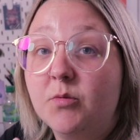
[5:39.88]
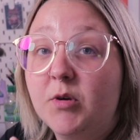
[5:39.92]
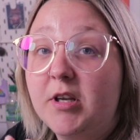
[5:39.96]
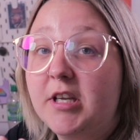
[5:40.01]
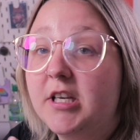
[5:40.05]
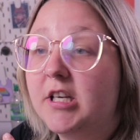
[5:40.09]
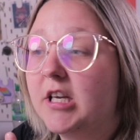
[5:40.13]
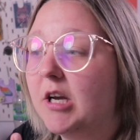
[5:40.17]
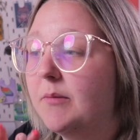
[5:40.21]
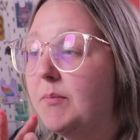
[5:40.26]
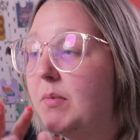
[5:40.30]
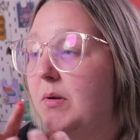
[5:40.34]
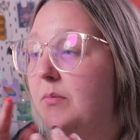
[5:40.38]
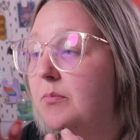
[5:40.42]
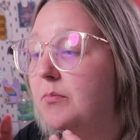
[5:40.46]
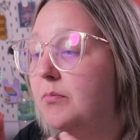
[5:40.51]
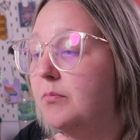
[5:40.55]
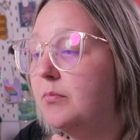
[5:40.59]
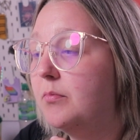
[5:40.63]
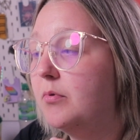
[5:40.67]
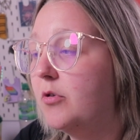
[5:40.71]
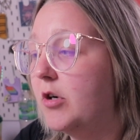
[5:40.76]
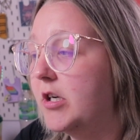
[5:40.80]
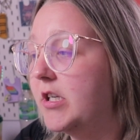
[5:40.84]
week I've been
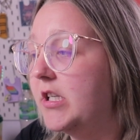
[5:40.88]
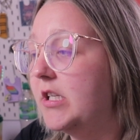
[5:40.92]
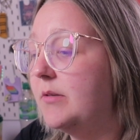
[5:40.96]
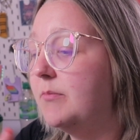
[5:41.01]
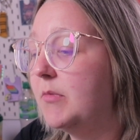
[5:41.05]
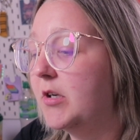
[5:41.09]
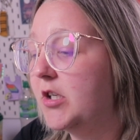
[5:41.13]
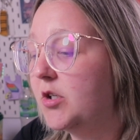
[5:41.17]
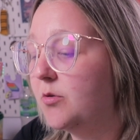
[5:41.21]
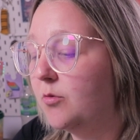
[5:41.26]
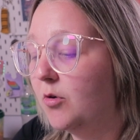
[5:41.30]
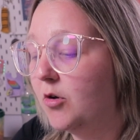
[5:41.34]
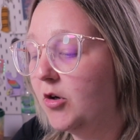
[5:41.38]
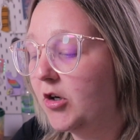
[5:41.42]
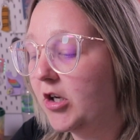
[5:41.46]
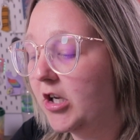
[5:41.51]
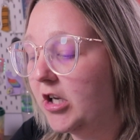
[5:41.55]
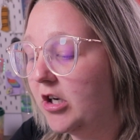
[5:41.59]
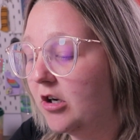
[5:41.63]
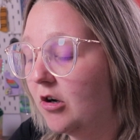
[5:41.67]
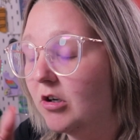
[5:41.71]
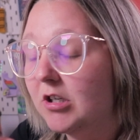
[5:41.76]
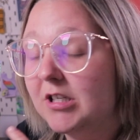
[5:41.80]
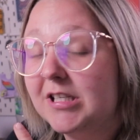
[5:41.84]
pretty much
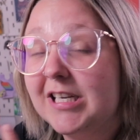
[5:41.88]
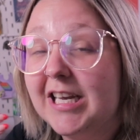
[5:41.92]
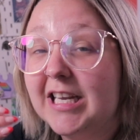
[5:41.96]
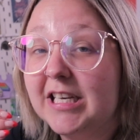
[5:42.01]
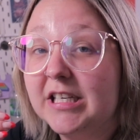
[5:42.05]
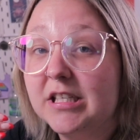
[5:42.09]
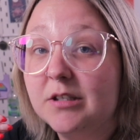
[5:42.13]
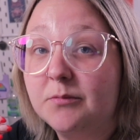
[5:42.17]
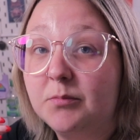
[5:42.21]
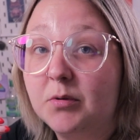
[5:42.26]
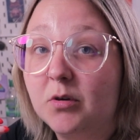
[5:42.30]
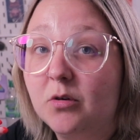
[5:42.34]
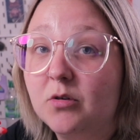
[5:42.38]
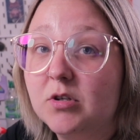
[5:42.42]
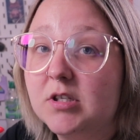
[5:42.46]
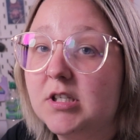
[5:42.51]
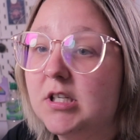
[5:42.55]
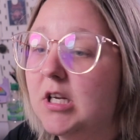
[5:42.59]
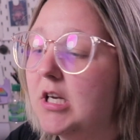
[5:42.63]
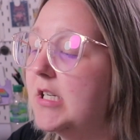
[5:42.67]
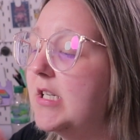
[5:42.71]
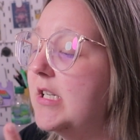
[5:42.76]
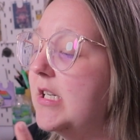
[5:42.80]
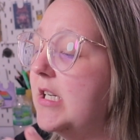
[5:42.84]
working on tender
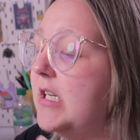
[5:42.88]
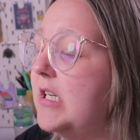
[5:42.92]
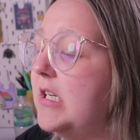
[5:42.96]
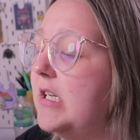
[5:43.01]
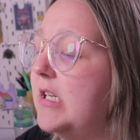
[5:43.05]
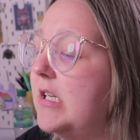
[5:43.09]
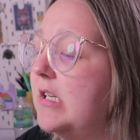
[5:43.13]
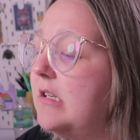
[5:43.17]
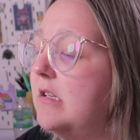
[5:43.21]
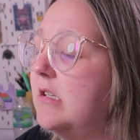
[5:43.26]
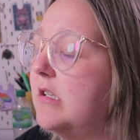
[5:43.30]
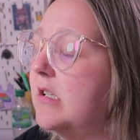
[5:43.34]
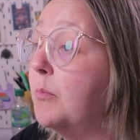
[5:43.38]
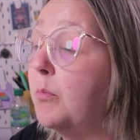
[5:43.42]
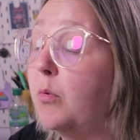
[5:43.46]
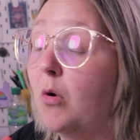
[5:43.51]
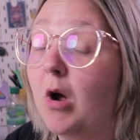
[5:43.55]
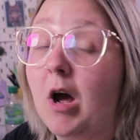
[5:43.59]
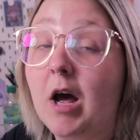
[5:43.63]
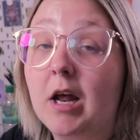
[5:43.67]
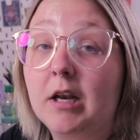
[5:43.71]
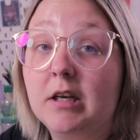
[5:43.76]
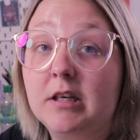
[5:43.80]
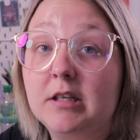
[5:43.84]
processes, the
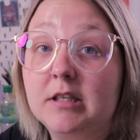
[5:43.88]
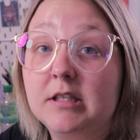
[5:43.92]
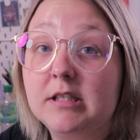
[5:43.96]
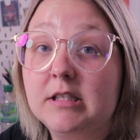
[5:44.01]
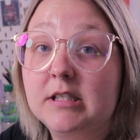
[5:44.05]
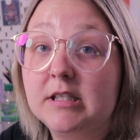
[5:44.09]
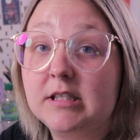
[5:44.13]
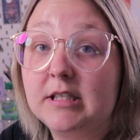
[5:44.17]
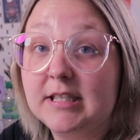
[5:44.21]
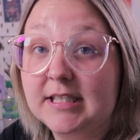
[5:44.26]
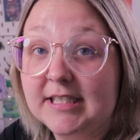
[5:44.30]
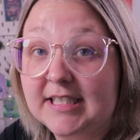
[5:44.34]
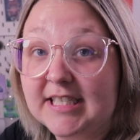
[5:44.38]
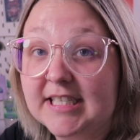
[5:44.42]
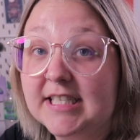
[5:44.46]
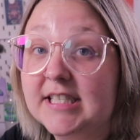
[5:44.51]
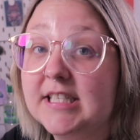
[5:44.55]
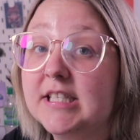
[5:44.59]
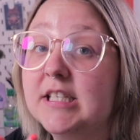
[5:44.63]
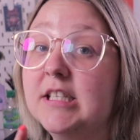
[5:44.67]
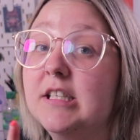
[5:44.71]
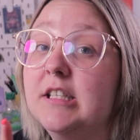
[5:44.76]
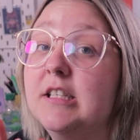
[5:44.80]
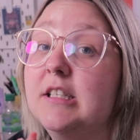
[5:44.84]
brand
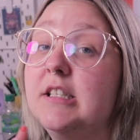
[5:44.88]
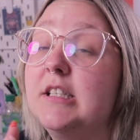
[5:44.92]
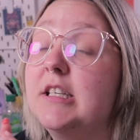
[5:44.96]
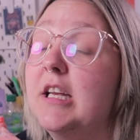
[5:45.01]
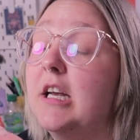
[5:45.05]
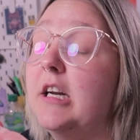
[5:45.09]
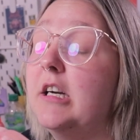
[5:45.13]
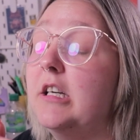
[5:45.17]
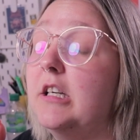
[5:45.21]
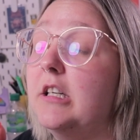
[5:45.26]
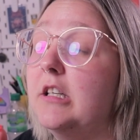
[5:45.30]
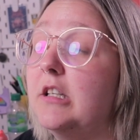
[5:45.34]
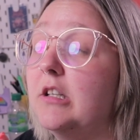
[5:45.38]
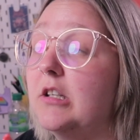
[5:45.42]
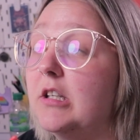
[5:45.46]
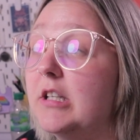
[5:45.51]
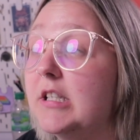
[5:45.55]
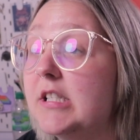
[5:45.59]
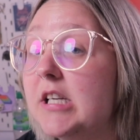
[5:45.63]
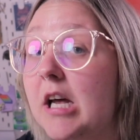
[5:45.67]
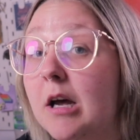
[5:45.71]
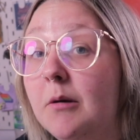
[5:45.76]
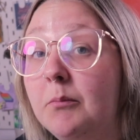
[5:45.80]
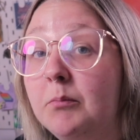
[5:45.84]
consistent, getting the
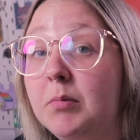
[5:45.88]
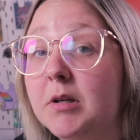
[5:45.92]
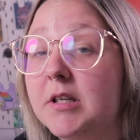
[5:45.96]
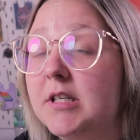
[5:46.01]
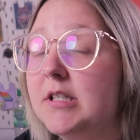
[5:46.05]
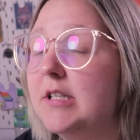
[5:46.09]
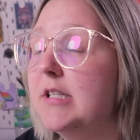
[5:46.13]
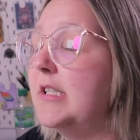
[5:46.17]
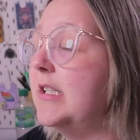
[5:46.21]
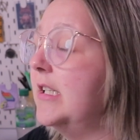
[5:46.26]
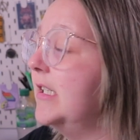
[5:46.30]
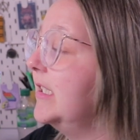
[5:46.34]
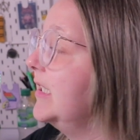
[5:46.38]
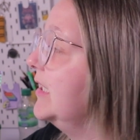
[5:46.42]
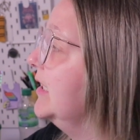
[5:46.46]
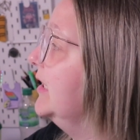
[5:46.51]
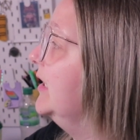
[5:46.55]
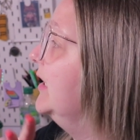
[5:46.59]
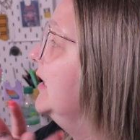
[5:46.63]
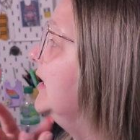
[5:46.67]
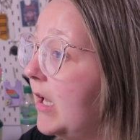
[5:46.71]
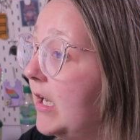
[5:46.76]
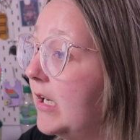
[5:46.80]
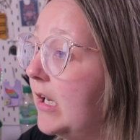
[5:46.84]
templates
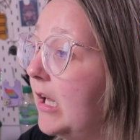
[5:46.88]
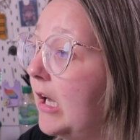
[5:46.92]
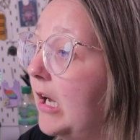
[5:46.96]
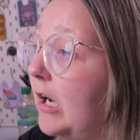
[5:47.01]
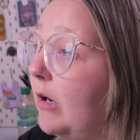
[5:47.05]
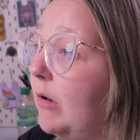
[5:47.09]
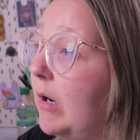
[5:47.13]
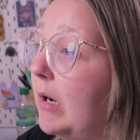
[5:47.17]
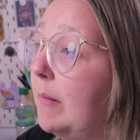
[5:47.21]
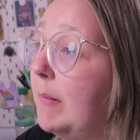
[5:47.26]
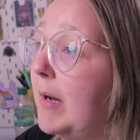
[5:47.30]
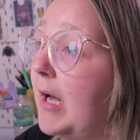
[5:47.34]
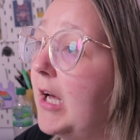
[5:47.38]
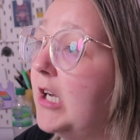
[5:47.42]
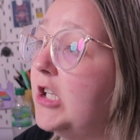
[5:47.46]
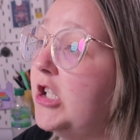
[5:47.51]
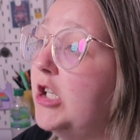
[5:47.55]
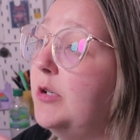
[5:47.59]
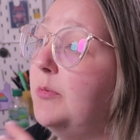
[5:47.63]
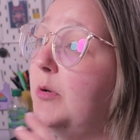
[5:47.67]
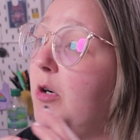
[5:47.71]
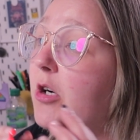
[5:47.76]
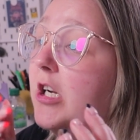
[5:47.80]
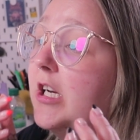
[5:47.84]
consistent. Right now I'm
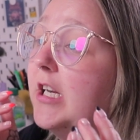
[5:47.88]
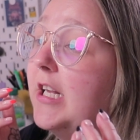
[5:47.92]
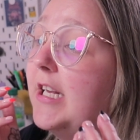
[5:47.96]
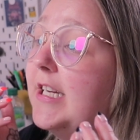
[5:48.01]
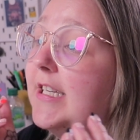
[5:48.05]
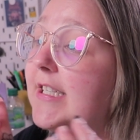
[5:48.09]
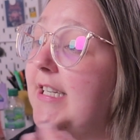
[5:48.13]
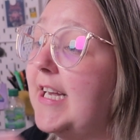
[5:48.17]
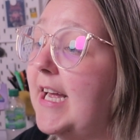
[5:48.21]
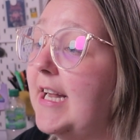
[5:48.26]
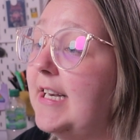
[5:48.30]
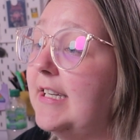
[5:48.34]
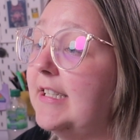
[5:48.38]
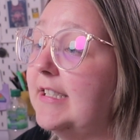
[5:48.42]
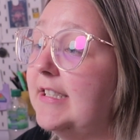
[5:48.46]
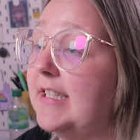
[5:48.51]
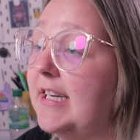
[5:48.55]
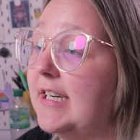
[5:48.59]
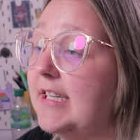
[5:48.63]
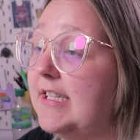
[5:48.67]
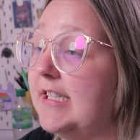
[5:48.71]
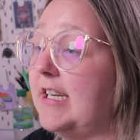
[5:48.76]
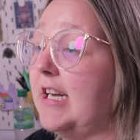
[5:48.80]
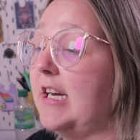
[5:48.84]
actually putting a tender
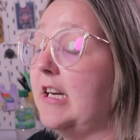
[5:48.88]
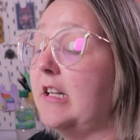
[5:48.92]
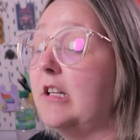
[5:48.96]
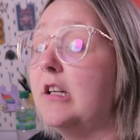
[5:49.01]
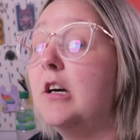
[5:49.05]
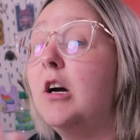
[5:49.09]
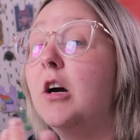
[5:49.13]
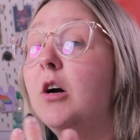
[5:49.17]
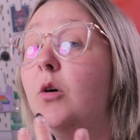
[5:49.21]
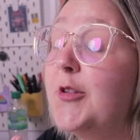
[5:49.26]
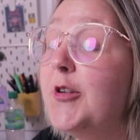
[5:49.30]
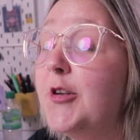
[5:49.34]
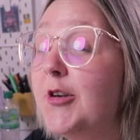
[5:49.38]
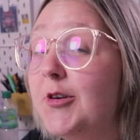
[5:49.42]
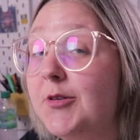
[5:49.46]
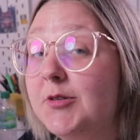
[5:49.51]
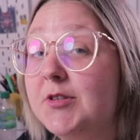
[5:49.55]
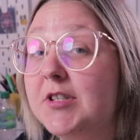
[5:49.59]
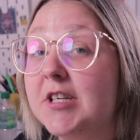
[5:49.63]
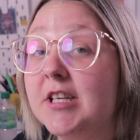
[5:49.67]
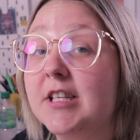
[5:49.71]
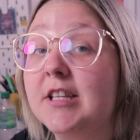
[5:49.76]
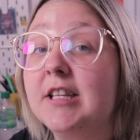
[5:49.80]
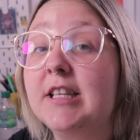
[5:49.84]
deck together with
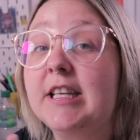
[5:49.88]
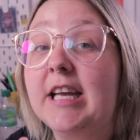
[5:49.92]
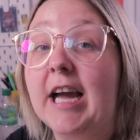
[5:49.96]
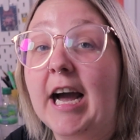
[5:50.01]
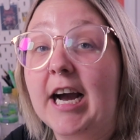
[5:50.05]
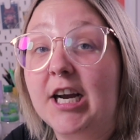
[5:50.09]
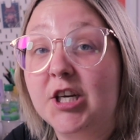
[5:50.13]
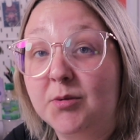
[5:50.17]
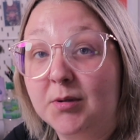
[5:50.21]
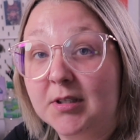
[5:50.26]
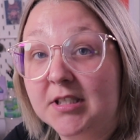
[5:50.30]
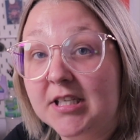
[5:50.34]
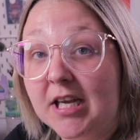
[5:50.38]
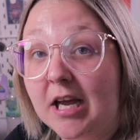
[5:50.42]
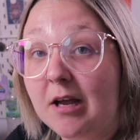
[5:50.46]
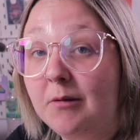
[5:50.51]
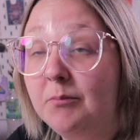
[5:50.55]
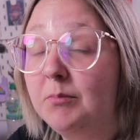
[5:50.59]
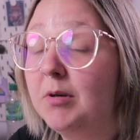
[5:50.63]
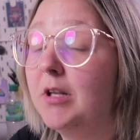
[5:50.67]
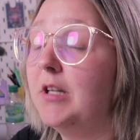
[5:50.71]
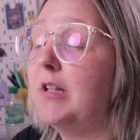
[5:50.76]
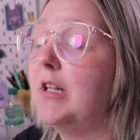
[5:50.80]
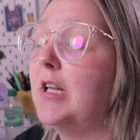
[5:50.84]
using the actual
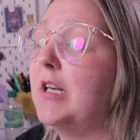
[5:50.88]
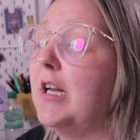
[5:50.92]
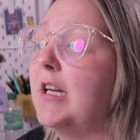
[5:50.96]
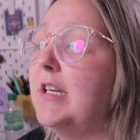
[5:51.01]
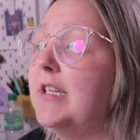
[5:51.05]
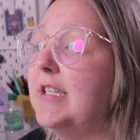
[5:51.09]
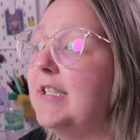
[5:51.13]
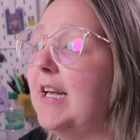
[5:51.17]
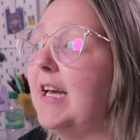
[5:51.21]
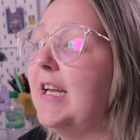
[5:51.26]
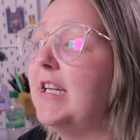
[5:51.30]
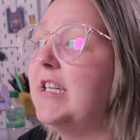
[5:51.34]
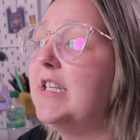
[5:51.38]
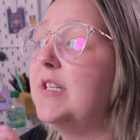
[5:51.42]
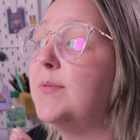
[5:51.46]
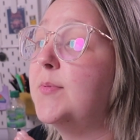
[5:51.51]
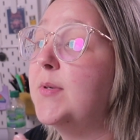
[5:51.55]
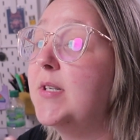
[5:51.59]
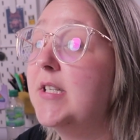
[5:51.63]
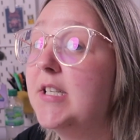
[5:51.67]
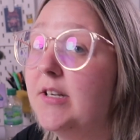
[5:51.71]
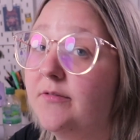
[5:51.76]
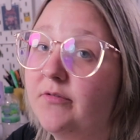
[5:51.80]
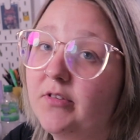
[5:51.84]
template that I designed
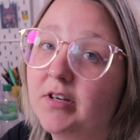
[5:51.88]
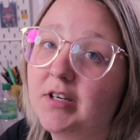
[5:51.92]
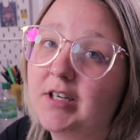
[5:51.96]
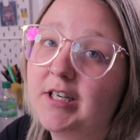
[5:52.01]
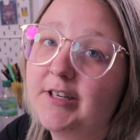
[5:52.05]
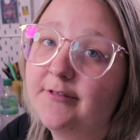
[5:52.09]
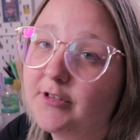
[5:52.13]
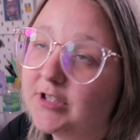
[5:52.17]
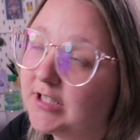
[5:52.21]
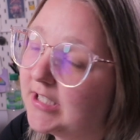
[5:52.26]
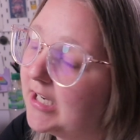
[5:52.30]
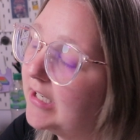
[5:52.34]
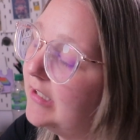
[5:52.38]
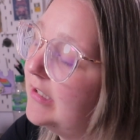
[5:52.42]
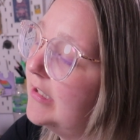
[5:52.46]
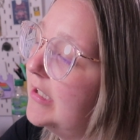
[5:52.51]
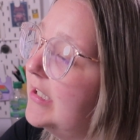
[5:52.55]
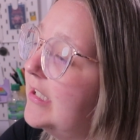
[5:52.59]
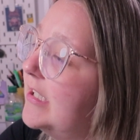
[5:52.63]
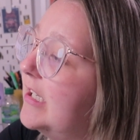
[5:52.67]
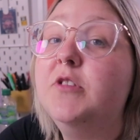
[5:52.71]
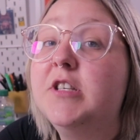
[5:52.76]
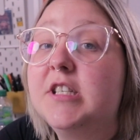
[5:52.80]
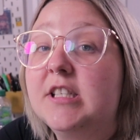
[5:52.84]
specifically for
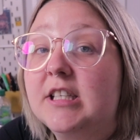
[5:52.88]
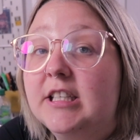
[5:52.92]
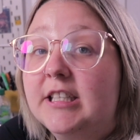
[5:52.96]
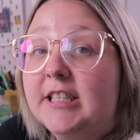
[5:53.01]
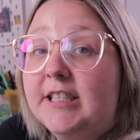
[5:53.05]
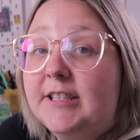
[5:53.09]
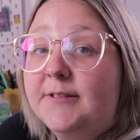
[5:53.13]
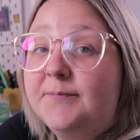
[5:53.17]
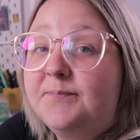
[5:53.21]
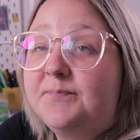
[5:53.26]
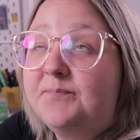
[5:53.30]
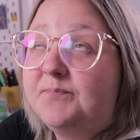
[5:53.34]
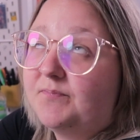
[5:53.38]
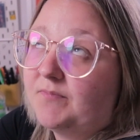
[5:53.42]
tenders. Obviously,